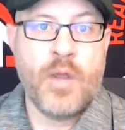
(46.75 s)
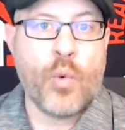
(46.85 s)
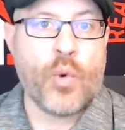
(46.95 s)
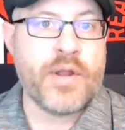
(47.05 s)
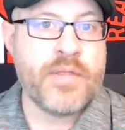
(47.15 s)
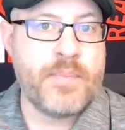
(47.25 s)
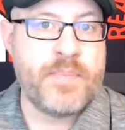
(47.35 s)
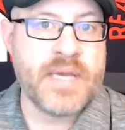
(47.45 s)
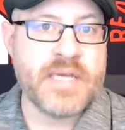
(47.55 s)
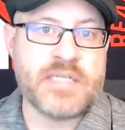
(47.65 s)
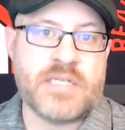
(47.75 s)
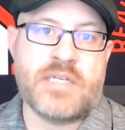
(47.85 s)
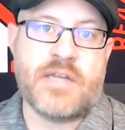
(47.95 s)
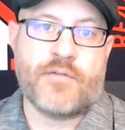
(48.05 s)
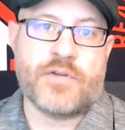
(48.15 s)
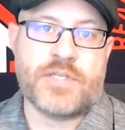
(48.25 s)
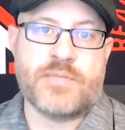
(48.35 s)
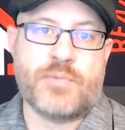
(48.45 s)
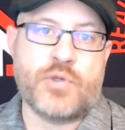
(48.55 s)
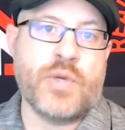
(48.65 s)
One of the biggest
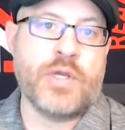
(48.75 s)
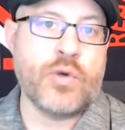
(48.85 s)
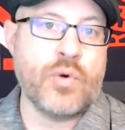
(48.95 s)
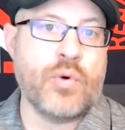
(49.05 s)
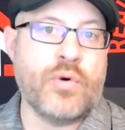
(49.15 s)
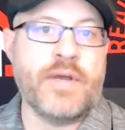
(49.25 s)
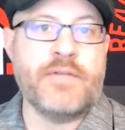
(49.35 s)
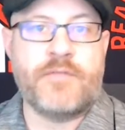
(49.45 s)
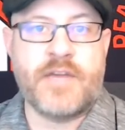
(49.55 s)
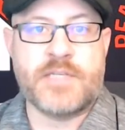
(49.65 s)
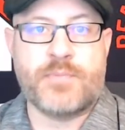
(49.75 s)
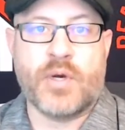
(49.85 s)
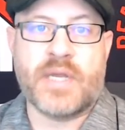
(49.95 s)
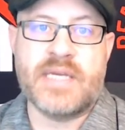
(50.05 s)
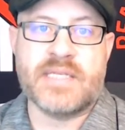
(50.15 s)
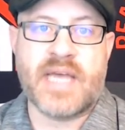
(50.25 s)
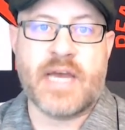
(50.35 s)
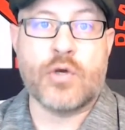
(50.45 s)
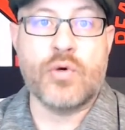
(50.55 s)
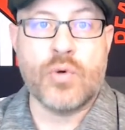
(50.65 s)
differences between Google and Facebook is
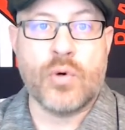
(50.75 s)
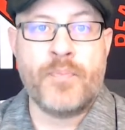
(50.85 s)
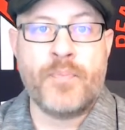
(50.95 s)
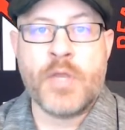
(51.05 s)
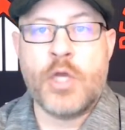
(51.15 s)
that Google,